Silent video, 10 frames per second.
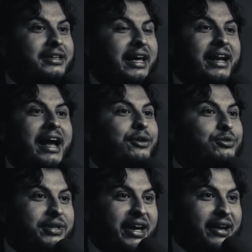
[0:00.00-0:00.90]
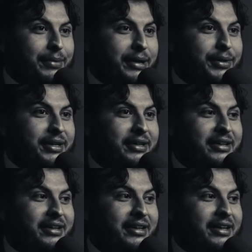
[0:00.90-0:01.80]
Get it how you can, baby.
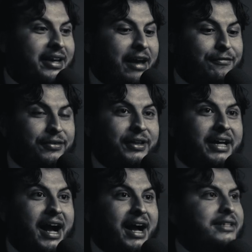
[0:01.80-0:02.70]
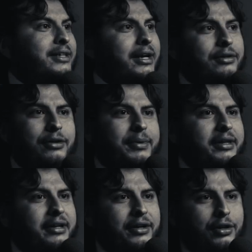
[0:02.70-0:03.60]
And for the guys, hey, you're a
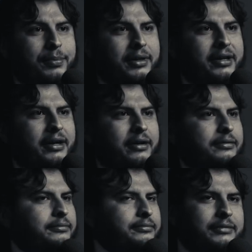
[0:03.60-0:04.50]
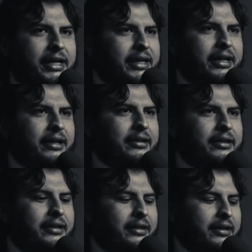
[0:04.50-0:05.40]
millionaire, you're a billionaire. I get it.
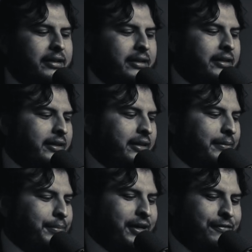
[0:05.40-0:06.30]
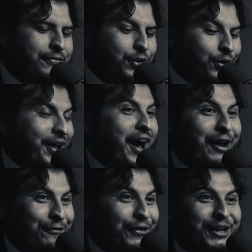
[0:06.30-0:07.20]
But if you're not
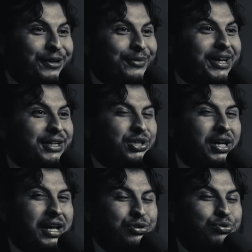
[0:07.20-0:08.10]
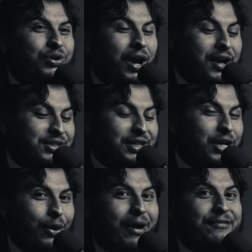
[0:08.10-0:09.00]
fucking rich and you constantly
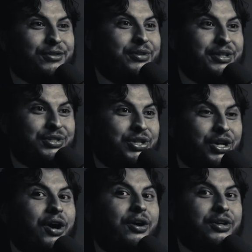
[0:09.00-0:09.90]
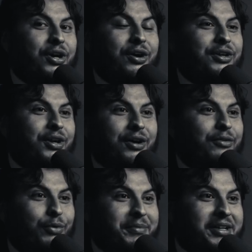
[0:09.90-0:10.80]
go after these young
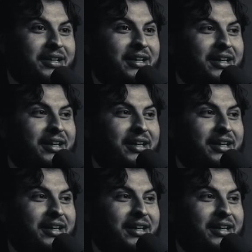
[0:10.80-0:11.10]
women,